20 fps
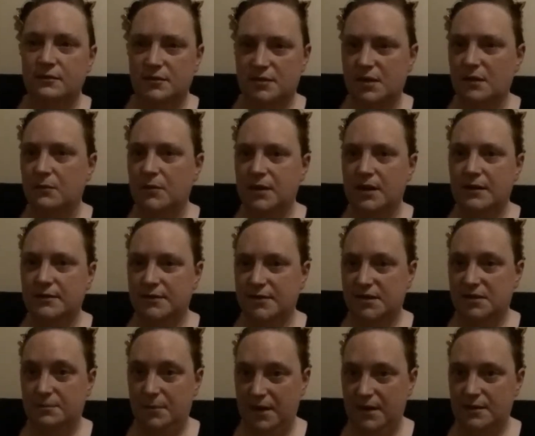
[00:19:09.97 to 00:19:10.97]
someone else's
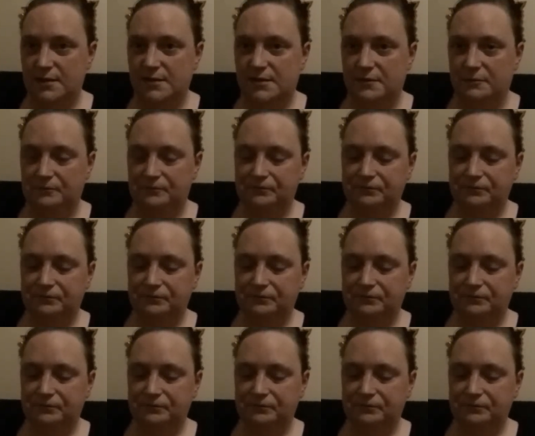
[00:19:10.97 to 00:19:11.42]
space.